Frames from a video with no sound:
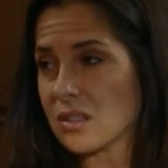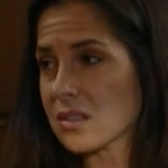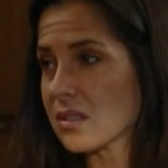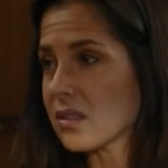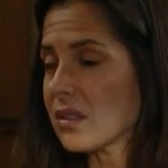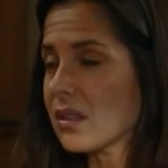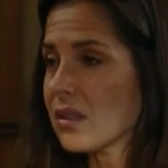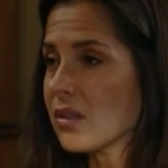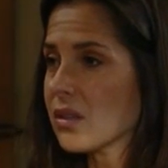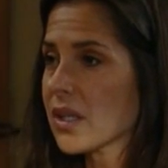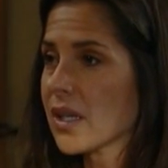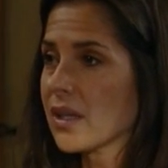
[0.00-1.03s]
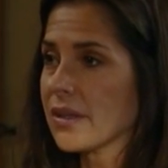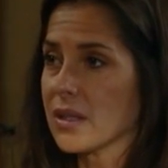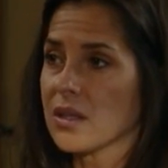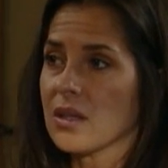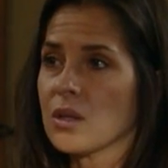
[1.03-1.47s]
it's a little
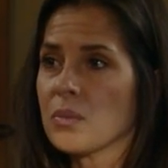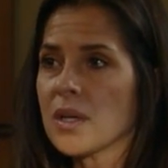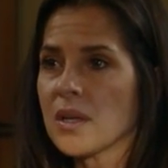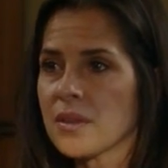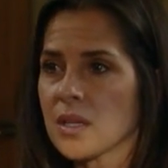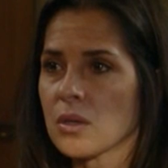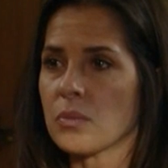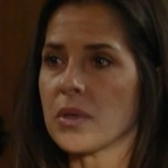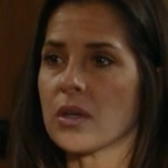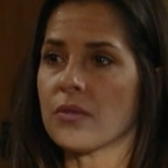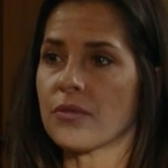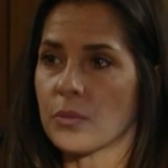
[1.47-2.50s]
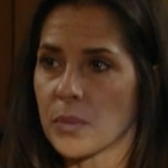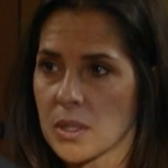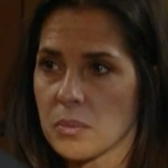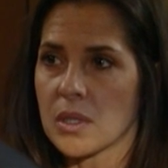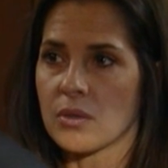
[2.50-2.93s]
chaotic there, but I think it'd be good for
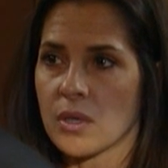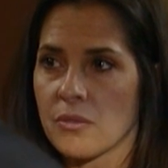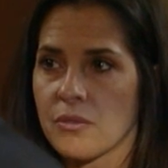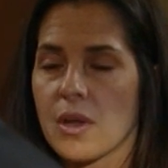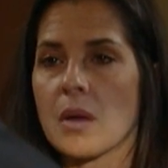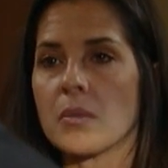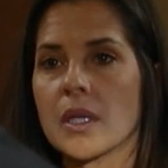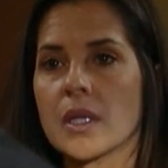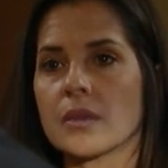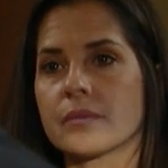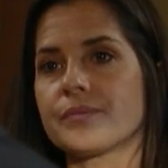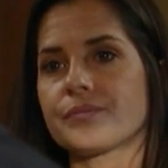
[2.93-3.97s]
me to be around family.